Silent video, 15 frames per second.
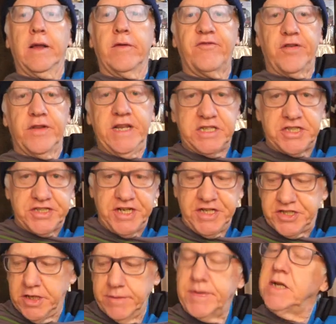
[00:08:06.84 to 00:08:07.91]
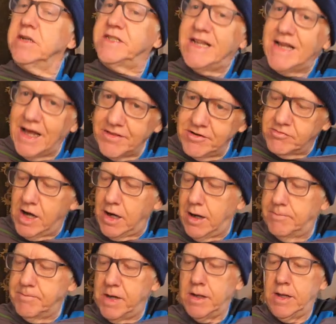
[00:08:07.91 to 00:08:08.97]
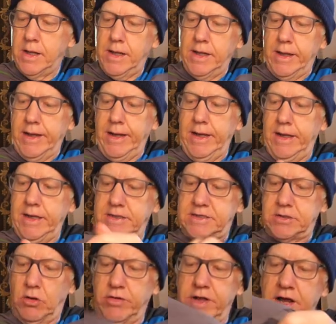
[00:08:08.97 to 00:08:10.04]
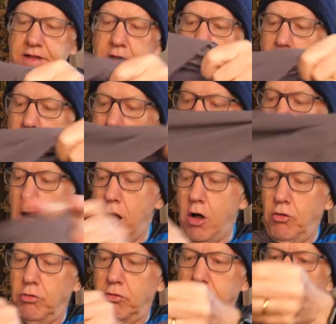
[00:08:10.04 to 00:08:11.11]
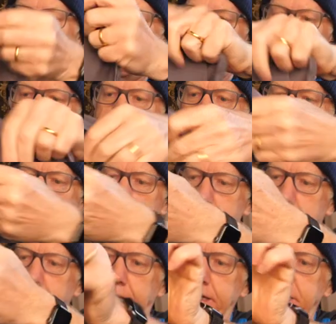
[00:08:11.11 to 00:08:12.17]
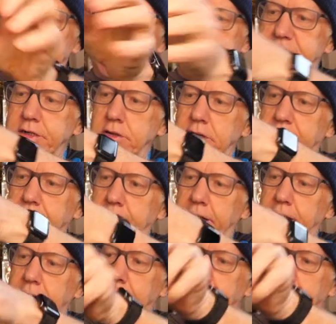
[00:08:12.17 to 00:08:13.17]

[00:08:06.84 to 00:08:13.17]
for this t-shirt, because the other arm is, or the other arm hole rather, is still here